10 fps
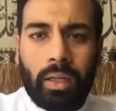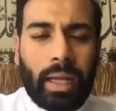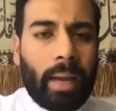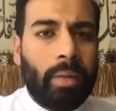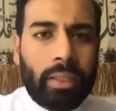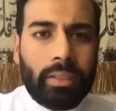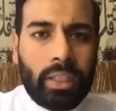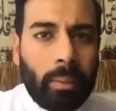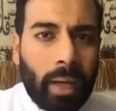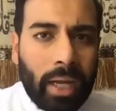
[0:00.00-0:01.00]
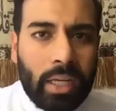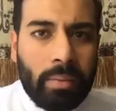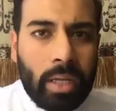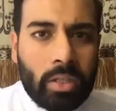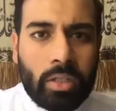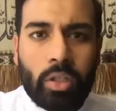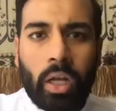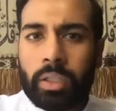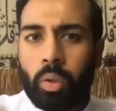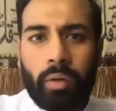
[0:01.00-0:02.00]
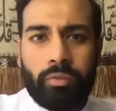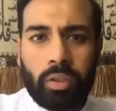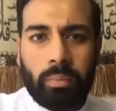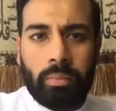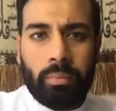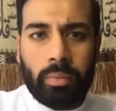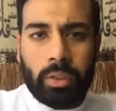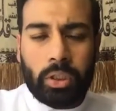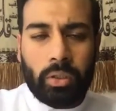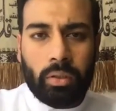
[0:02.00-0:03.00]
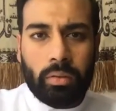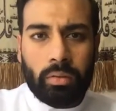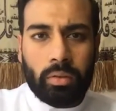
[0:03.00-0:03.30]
I'm not saying by any means to not go after the material.